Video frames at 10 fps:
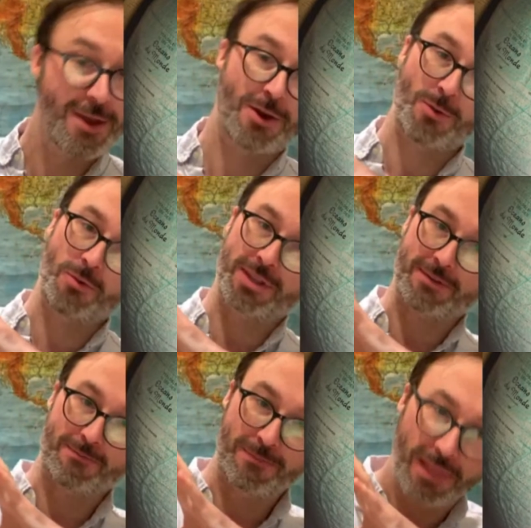with
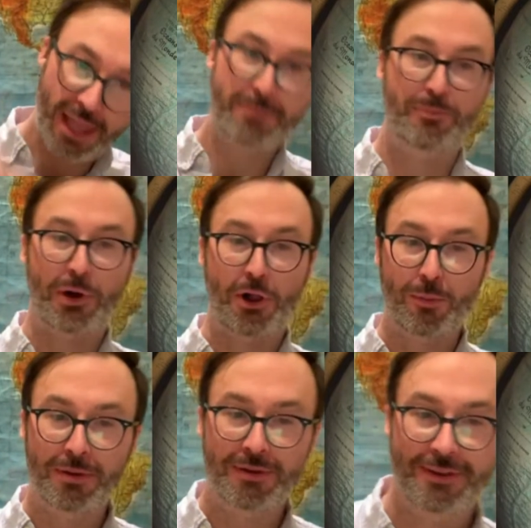a light
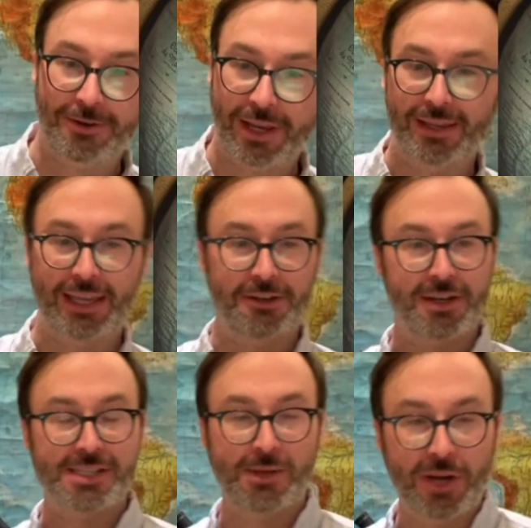bulb, okay? And you're
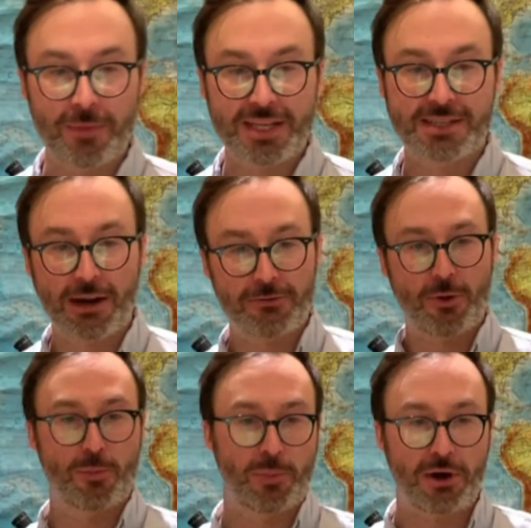going to see one of my
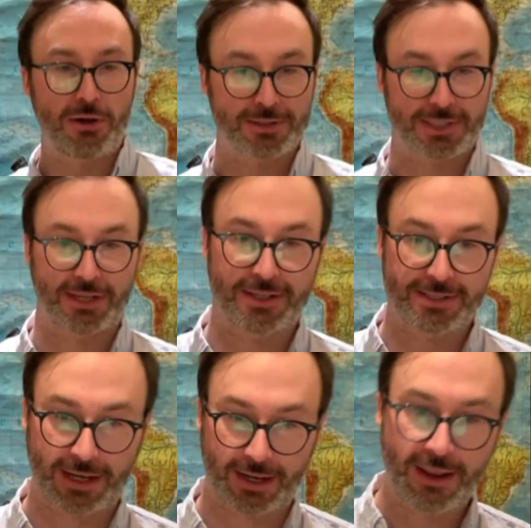styrofoam balls here in a
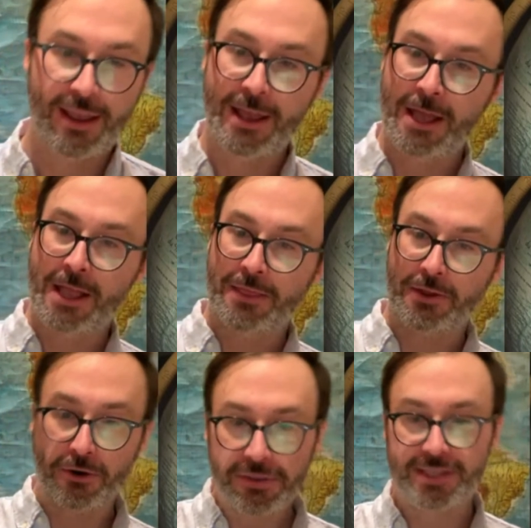second. The
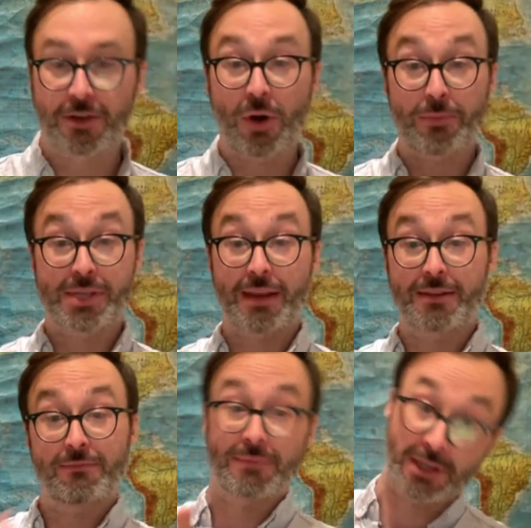Earth is going to
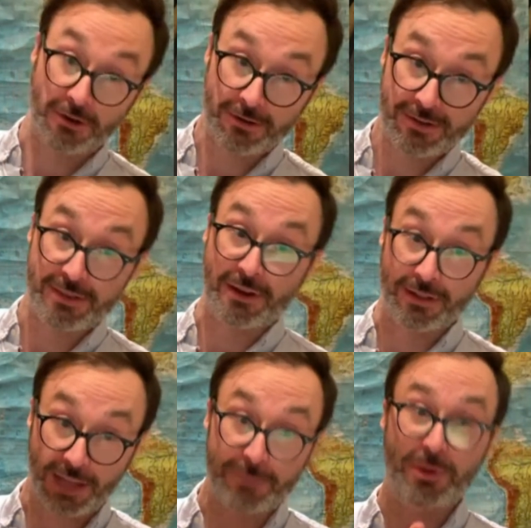represent the Earth, the
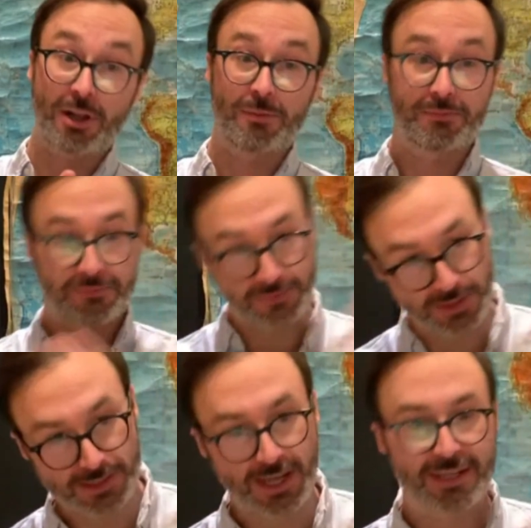light bulb,
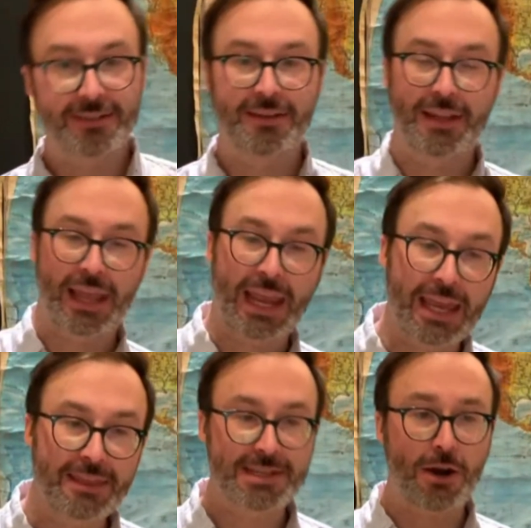the sun,
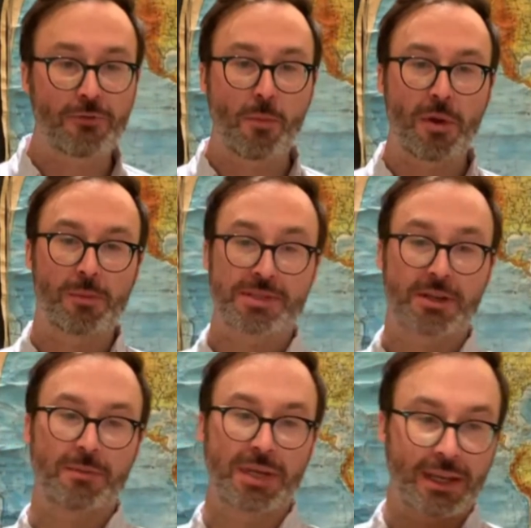and the styrofoam bulb is
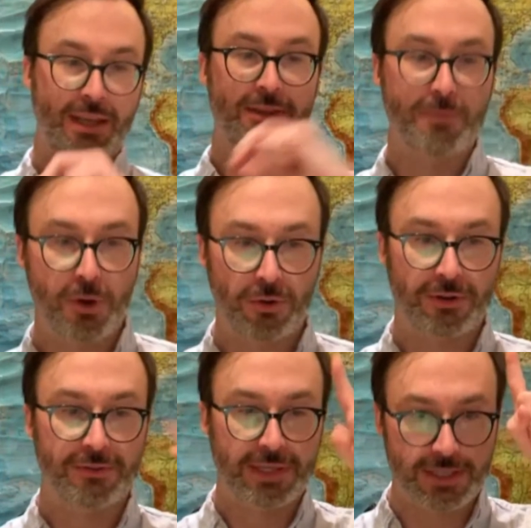going to be the moon.
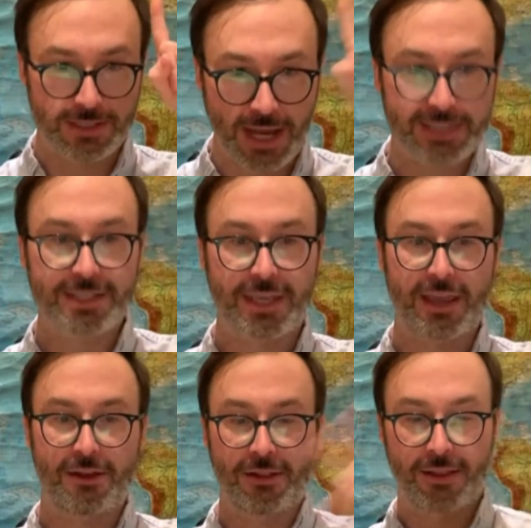This is not to
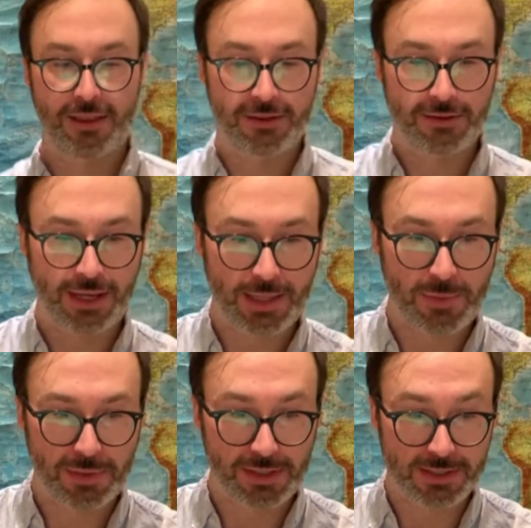scale. Okay, let
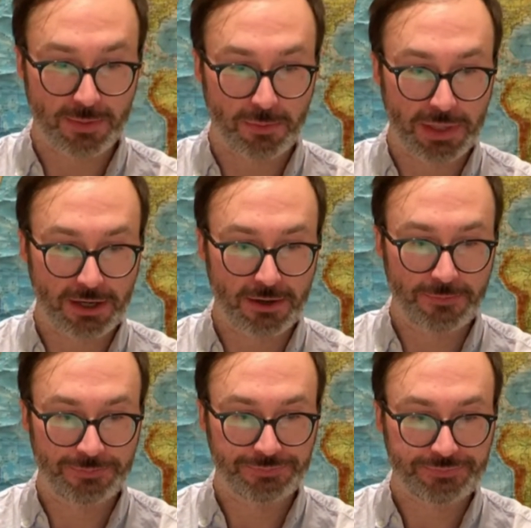me make this a bit
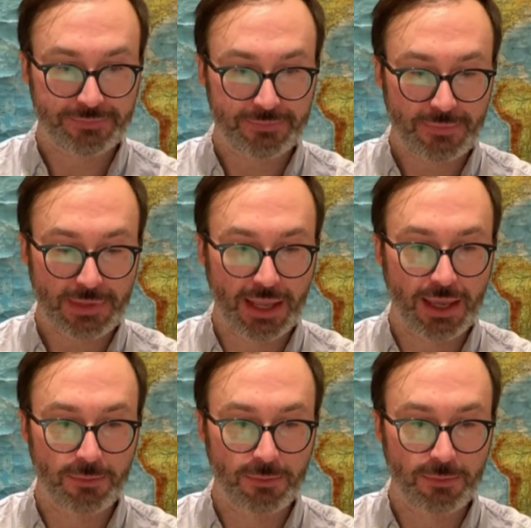bigger and